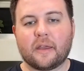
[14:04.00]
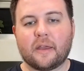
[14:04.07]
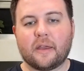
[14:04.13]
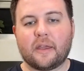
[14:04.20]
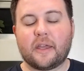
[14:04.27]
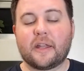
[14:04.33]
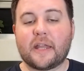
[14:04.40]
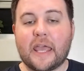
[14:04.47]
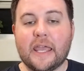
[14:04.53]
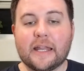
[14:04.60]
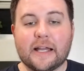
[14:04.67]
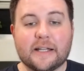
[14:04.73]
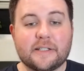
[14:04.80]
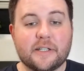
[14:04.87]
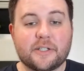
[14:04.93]
He had 8
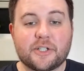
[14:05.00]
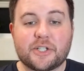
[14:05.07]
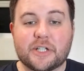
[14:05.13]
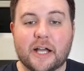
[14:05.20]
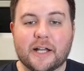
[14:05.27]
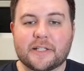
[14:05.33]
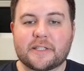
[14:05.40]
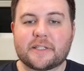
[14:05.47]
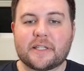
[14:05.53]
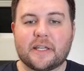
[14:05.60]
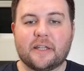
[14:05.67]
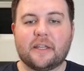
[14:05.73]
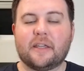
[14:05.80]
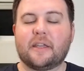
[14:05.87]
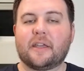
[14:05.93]
high danger shots, and
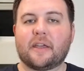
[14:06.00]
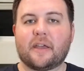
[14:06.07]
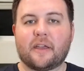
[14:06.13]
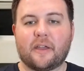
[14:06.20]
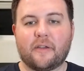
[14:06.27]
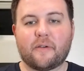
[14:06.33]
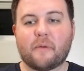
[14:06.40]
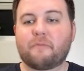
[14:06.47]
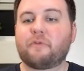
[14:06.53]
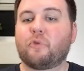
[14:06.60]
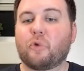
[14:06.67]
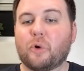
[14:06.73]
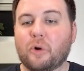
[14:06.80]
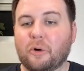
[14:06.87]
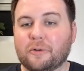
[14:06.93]
he gave up
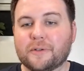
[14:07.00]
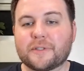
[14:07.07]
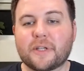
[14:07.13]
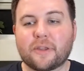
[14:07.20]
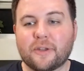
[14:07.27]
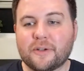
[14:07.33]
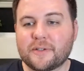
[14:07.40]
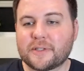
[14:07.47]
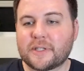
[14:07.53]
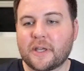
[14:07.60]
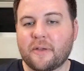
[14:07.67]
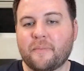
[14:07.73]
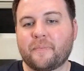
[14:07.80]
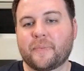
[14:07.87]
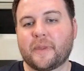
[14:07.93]
4 goals on those.
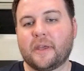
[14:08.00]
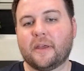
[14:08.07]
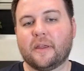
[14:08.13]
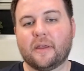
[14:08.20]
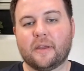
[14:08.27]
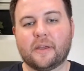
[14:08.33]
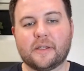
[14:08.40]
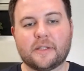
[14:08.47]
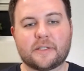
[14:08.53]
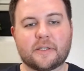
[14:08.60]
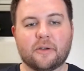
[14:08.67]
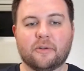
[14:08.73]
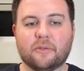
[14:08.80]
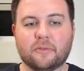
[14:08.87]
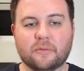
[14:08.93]
And
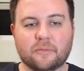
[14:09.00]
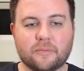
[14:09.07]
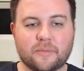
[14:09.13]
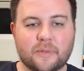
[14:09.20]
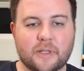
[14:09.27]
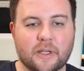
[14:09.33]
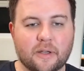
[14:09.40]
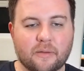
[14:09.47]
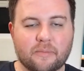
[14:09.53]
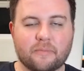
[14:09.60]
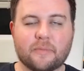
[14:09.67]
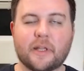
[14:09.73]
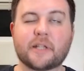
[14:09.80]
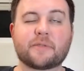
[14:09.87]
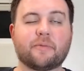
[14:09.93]
so,
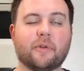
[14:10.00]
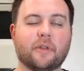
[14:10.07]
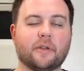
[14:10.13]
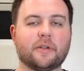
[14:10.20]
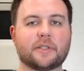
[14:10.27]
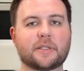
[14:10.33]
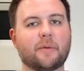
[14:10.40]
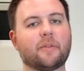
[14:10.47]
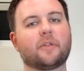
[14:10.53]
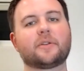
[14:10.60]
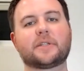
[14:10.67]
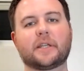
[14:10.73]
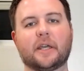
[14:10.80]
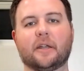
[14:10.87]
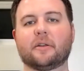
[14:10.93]
that's one of those. Some of those,
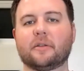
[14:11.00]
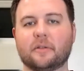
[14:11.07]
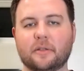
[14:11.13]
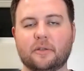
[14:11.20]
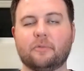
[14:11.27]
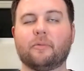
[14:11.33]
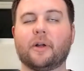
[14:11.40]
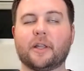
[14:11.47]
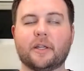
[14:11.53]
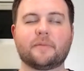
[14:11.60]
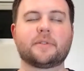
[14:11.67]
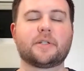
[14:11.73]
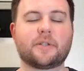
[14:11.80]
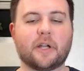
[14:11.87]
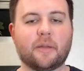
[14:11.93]
again, you want him
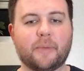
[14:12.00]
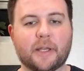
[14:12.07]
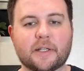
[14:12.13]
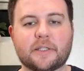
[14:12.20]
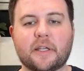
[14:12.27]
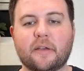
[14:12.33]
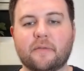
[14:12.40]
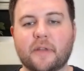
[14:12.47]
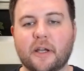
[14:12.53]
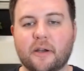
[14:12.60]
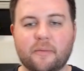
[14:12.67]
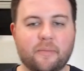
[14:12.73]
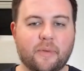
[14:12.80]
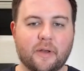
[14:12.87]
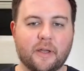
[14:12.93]
to try to make a save there,
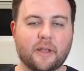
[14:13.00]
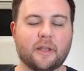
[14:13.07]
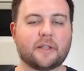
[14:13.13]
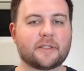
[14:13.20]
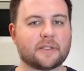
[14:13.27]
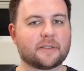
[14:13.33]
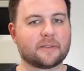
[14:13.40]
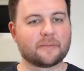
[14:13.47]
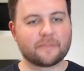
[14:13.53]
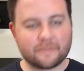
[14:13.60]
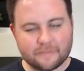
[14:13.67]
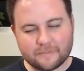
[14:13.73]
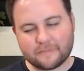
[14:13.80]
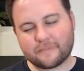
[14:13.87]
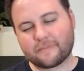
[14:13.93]
but
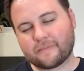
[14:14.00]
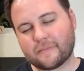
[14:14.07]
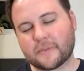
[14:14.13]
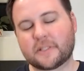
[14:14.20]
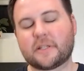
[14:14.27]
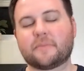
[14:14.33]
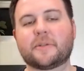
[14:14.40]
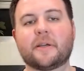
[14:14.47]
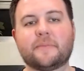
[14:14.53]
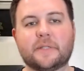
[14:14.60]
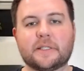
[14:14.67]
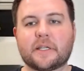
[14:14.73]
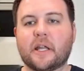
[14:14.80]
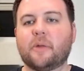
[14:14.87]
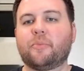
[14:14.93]
sometimes
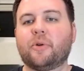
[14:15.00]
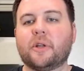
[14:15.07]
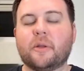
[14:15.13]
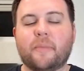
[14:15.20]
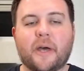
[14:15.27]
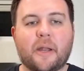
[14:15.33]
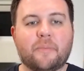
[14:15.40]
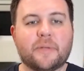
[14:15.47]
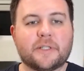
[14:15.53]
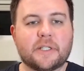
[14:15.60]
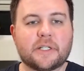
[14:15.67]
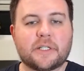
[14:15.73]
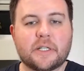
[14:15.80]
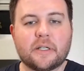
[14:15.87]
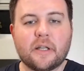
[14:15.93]
he's kind of put in a bad
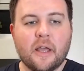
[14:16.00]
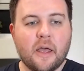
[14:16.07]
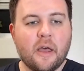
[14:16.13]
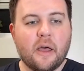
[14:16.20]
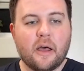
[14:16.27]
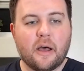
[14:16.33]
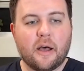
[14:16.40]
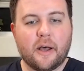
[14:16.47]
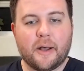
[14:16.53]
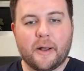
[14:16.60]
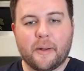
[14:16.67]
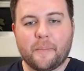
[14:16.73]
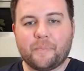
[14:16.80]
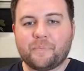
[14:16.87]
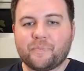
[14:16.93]
position.
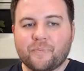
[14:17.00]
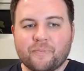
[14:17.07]
That's